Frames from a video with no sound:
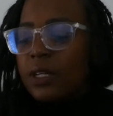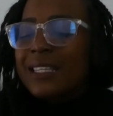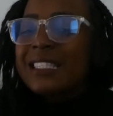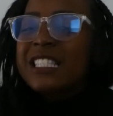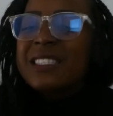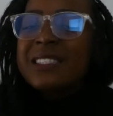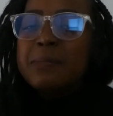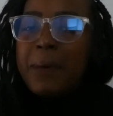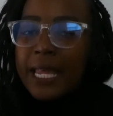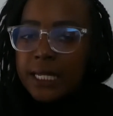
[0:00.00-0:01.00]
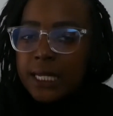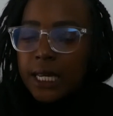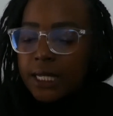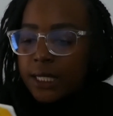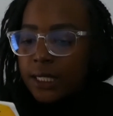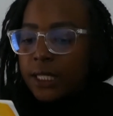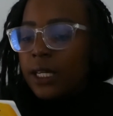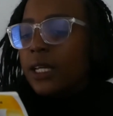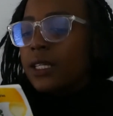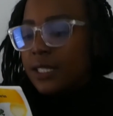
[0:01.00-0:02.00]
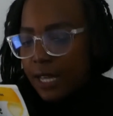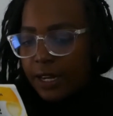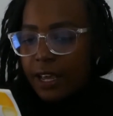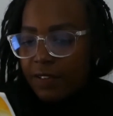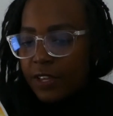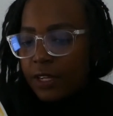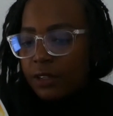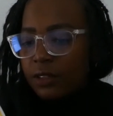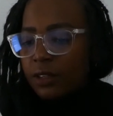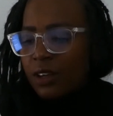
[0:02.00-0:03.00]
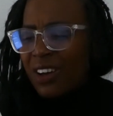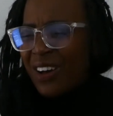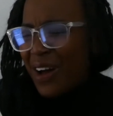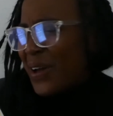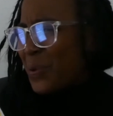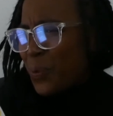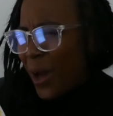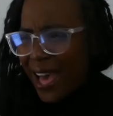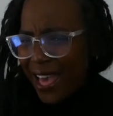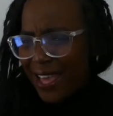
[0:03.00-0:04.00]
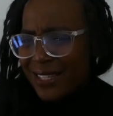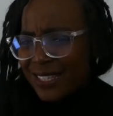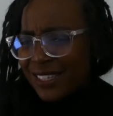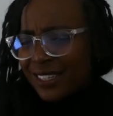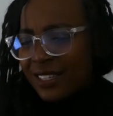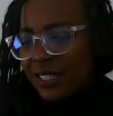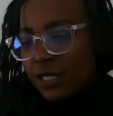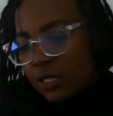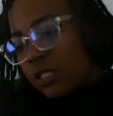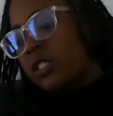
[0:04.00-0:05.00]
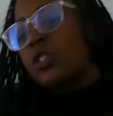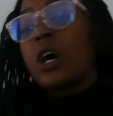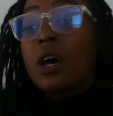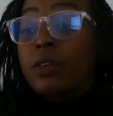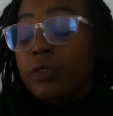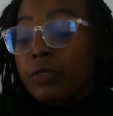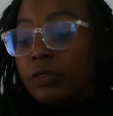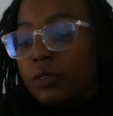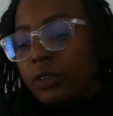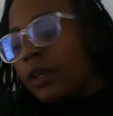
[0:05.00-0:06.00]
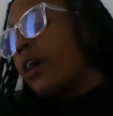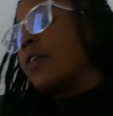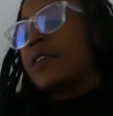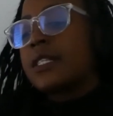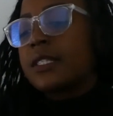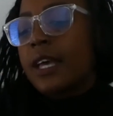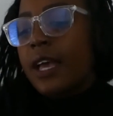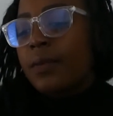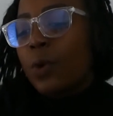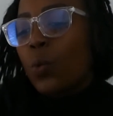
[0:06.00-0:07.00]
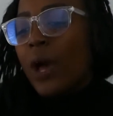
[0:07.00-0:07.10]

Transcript: Spent it, said Evan. On what? Stuff, Evan said.